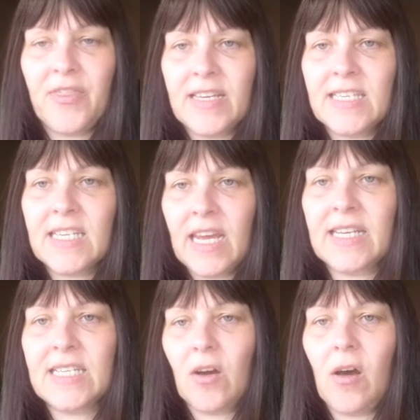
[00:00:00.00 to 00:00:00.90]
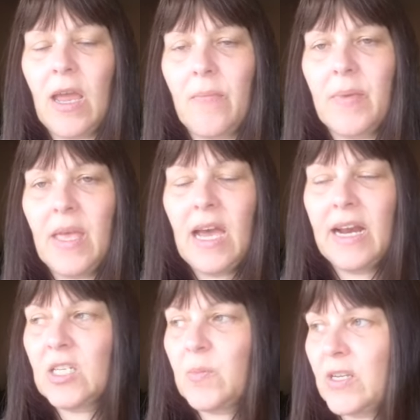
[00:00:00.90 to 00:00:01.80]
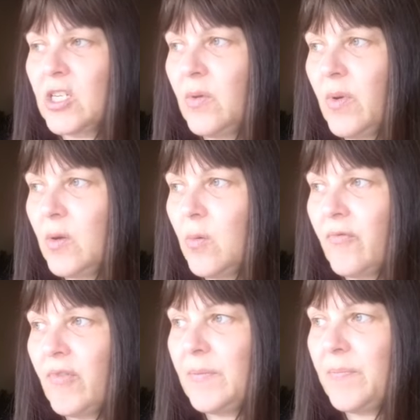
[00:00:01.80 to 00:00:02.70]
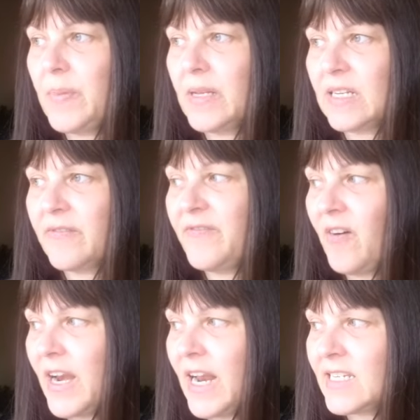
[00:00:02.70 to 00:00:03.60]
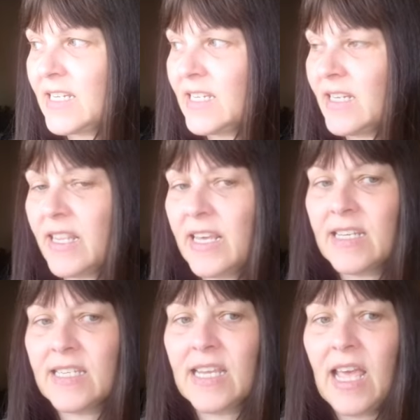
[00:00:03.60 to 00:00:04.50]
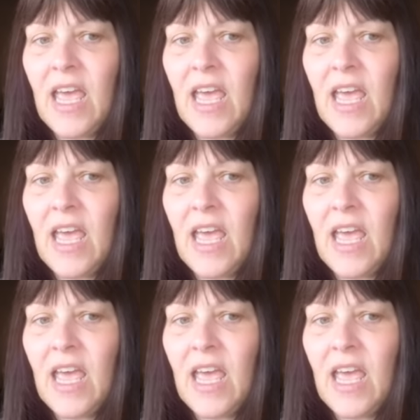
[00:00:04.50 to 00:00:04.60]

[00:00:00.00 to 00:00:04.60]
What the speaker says: Things take time, and especially when you are rebuilding finances and things,